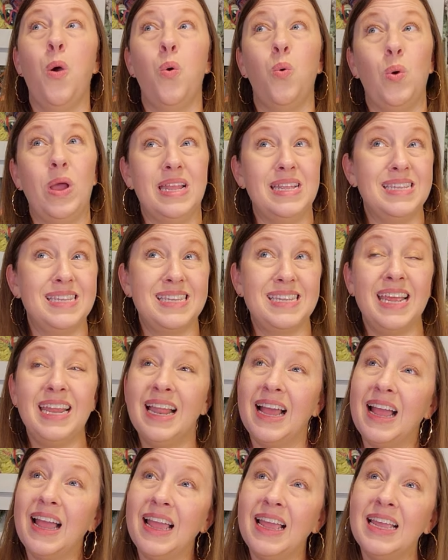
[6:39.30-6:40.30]
Wednesday
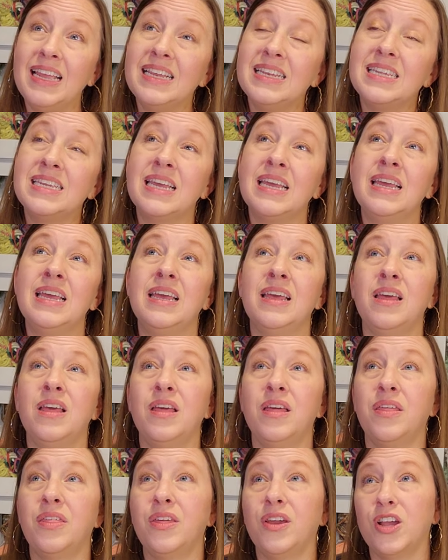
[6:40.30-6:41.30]
night,
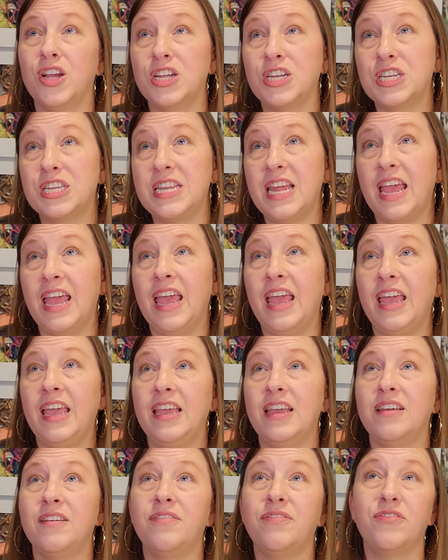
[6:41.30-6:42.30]

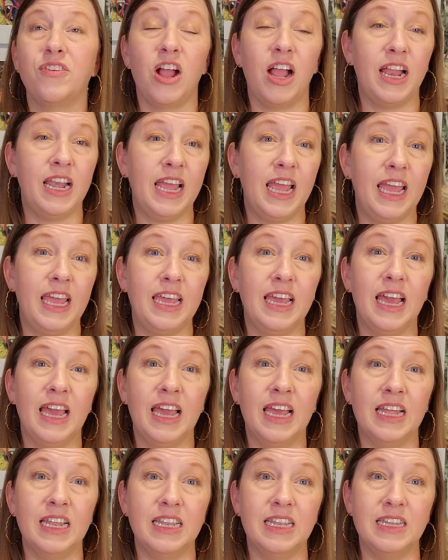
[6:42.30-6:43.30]
Thursday, Friday,
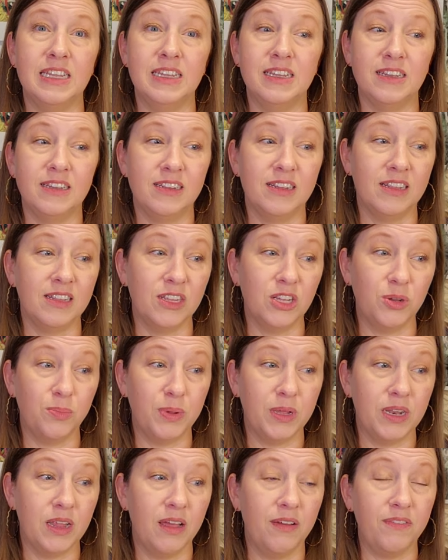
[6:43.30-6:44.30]
and a little
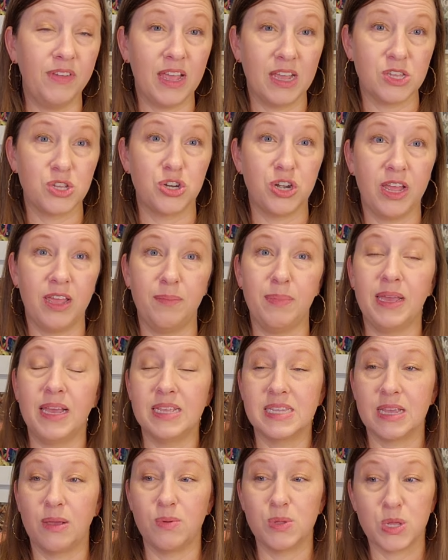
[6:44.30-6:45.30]
bit of yesterday
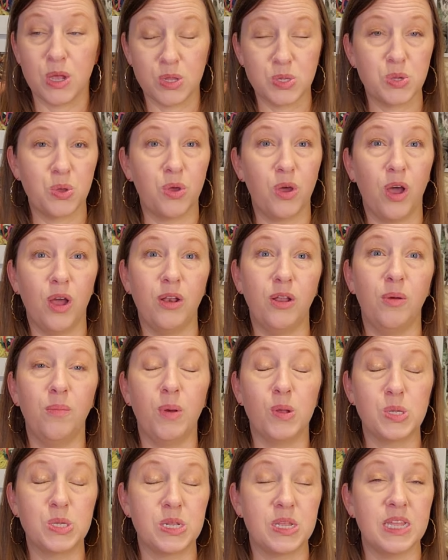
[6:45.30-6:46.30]
because I was also gone
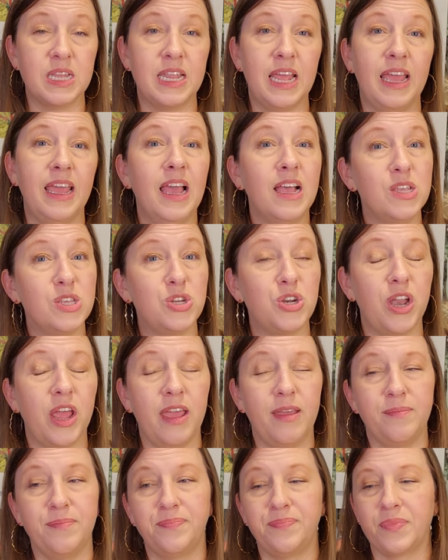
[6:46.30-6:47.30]
most of the day
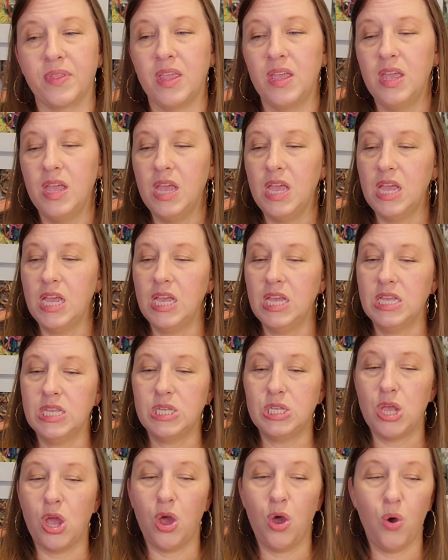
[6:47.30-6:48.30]
yesterday.
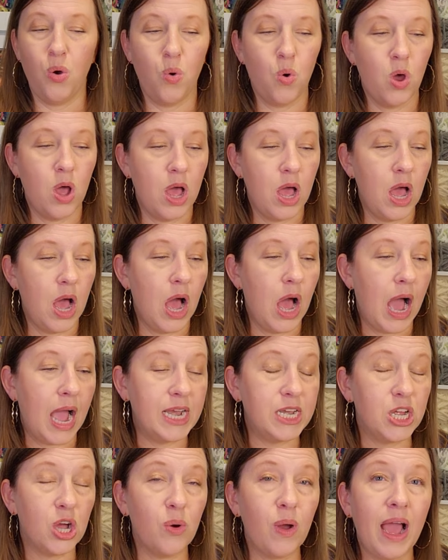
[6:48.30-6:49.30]
So I
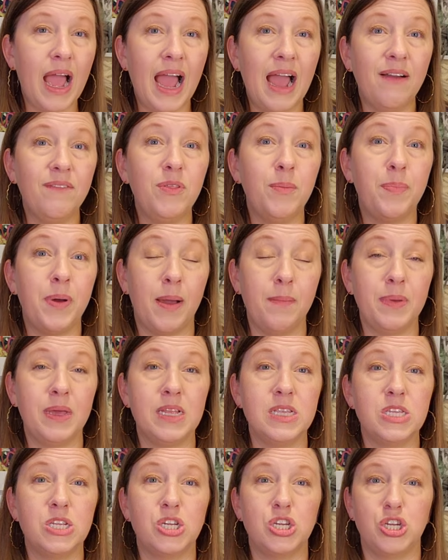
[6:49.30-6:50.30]
don't have the
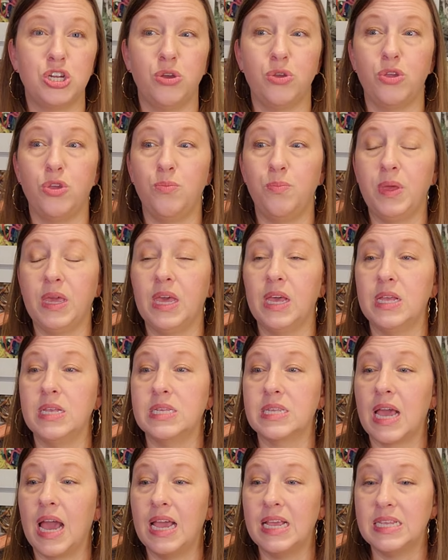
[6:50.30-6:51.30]
pumpkins to show you
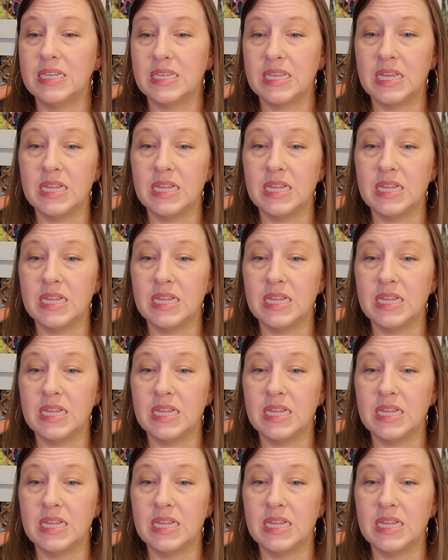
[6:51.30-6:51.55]
because I